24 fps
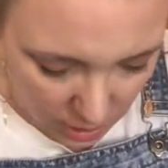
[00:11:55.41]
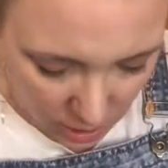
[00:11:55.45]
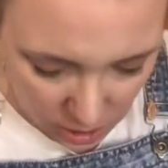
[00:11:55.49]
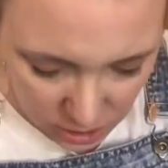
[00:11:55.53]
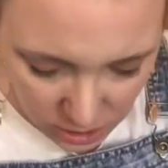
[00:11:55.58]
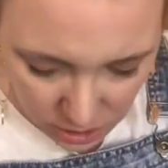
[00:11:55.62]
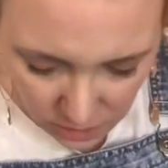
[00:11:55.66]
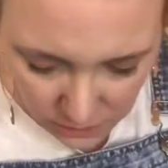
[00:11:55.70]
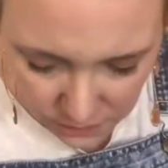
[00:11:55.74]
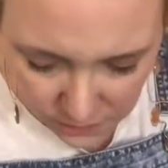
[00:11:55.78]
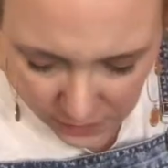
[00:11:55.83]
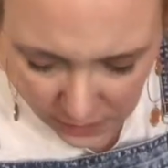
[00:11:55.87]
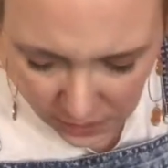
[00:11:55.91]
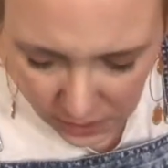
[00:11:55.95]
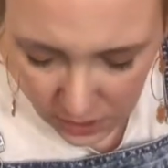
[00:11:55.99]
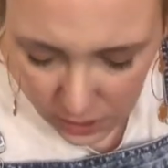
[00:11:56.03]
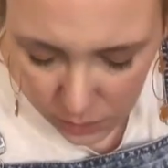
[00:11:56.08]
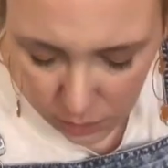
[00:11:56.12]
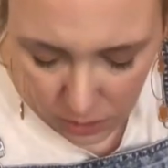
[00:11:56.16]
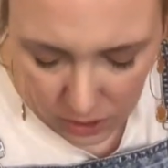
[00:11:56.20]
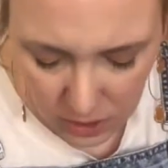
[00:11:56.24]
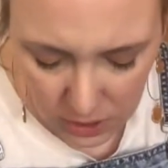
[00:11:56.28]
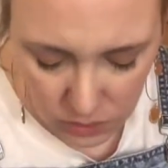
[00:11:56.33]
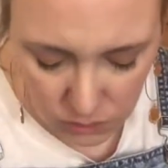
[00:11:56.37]
I don't think
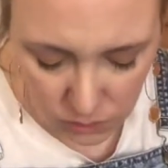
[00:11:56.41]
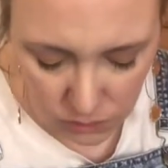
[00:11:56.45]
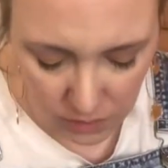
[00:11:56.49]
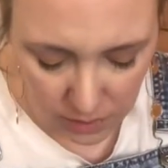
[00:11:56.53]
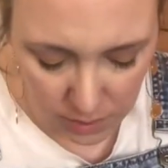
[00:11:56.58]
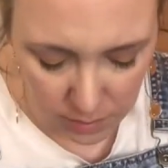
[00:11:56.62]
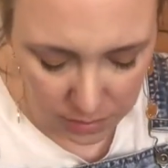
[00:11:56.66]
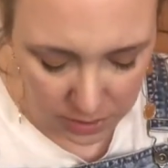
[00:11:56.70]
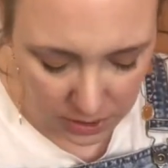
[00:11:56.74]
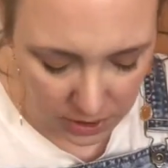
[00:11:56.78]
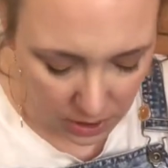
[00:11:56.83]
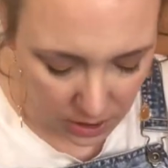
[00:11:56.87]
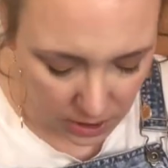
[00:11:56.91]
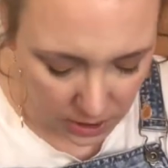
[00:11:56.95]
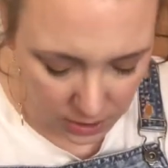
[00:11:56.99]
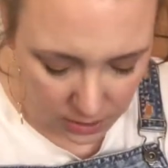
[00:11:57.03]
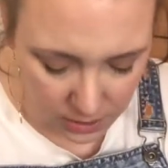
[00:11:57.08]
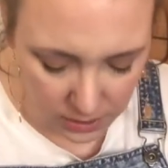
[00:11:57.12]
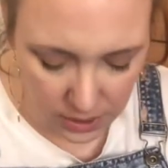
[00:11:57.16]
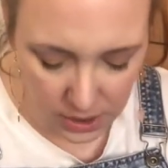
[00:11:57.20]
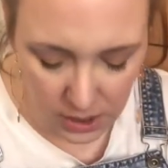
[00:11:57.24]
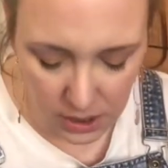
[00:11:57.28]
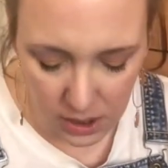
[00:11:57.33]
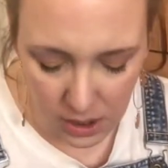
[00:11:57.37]
this one is ribbed like
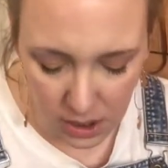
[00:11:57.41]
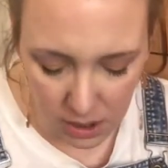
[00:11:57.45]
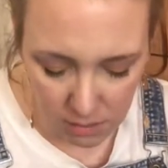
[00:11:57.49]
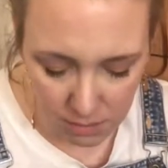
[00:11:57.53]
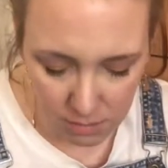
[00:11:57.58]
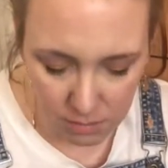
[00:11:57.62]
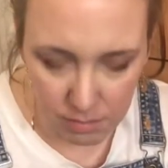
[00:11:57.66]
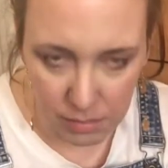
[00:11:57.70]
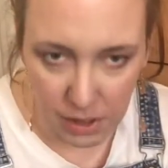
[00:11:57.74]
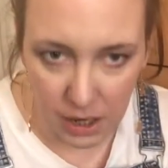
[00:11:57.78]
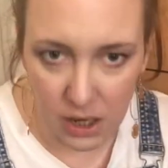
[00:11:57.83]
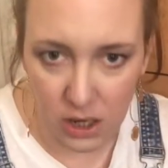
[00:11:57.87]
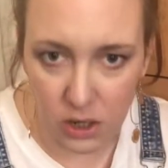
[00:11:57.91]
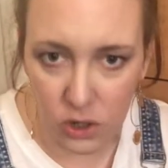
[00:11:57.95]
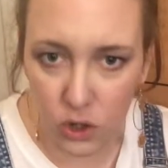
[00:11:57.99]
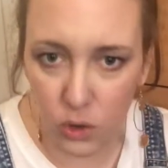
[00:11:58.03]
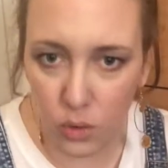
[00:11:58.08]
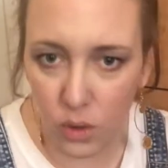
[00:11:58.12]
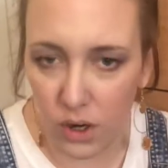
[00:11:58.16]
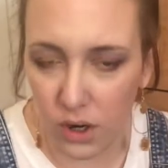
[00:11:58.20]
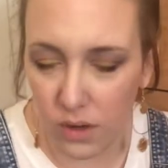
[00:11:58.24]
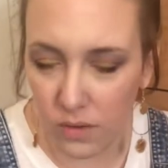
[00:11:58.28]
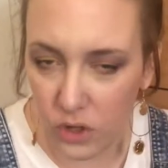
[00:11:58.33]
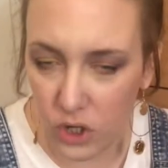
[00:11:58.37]
the beige
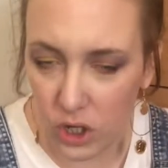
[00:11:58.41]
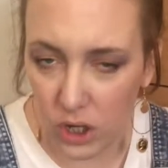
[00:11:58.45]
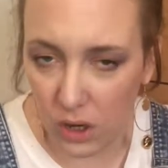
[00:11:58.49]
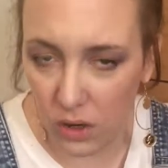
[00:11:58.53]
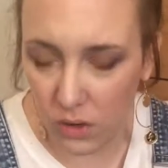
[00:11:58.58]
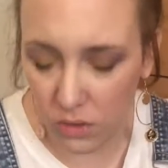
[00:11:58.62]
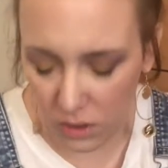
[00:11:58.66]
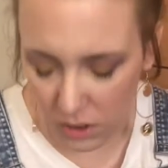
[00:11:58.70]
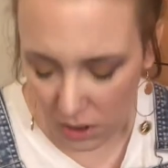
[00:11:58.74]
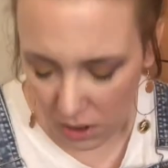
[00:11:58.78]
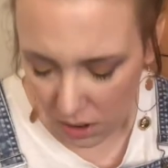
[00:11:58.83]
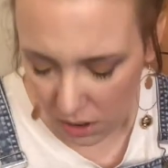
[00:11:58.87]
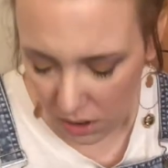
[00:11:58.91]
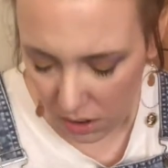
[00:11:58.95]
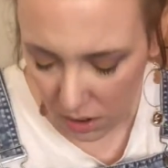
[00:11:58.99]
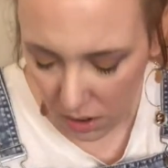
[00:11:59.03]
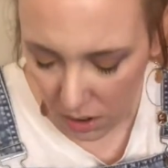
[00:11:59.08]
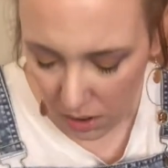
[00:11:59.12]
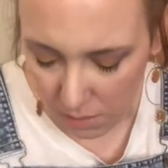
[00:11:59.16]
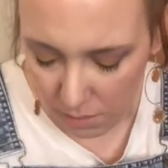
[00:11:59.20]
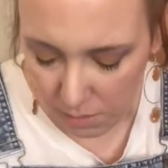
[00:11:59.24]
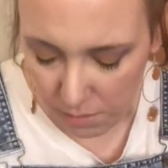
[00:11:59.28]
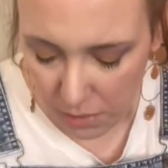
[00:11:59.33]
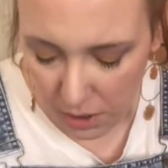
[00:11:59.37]
one I've shown you,
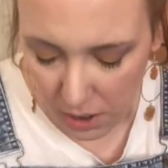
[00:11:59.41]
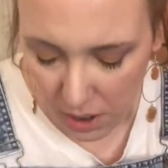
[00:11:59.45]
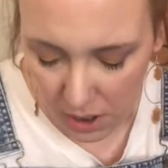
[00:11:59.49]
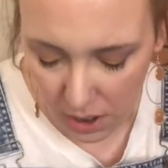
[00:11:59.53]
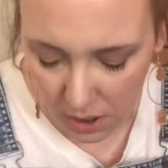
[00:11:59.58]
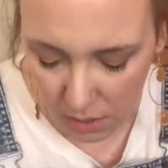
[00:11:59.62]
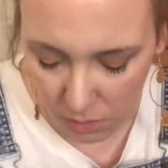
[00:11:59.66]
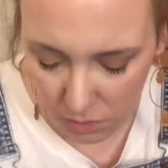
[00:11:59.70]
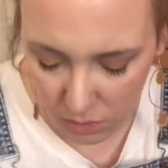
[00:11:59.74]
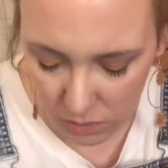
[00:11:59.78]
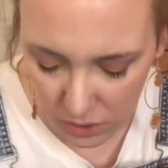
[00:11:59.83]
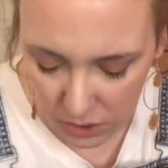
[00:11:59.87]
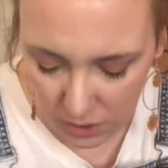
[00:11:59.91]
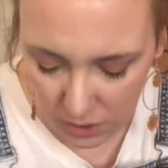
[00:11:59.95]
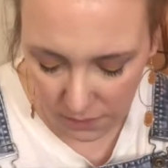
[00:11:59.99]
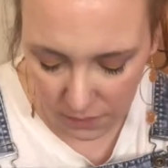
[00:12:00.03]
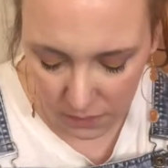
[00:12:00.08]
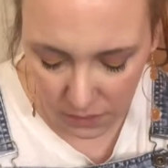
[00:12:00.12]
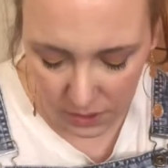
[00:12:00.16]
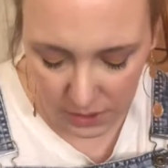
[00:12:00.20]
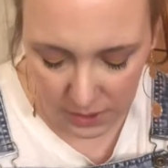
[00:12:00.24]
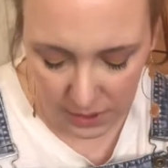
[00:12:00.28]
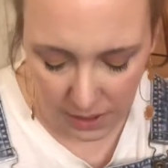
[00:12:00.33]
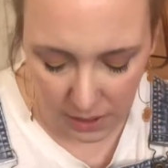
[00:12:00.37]
but we'll
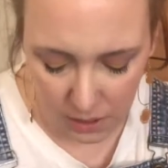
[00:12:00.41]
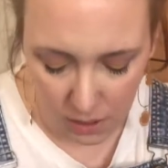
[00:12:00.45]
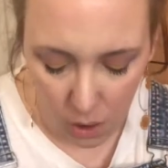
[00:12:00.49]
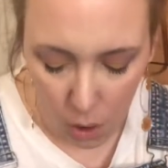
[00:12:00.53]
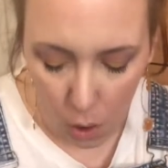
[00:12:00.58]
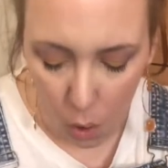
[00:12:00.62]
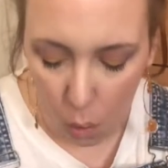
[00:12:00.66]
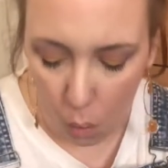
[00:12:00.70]
find out.